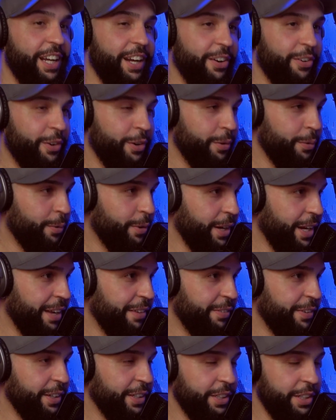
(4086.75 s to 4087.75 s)
or
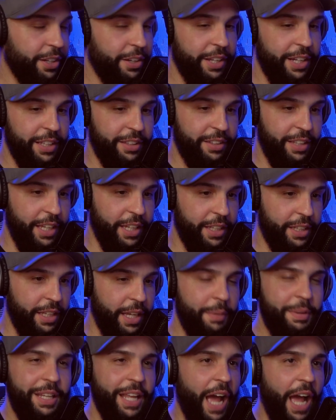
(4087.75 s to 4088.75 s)
whatever, and it's like,
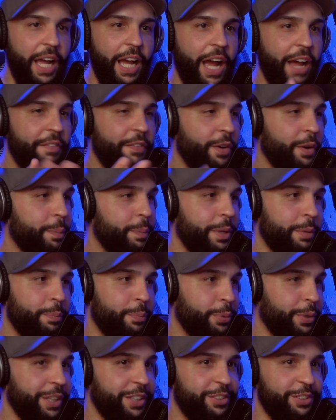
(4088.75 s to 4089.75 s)
I mean, I've heard
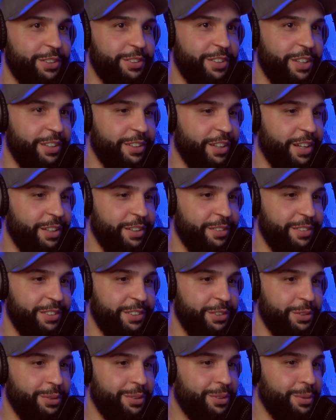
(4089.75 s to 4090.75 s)
preachers on
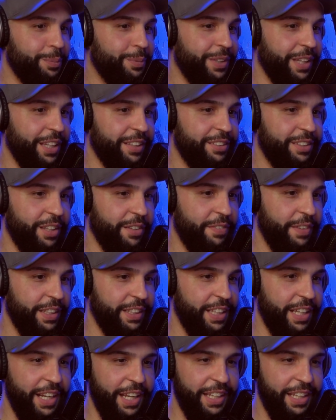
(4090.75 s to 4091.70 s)
YouTube saying stuff like that,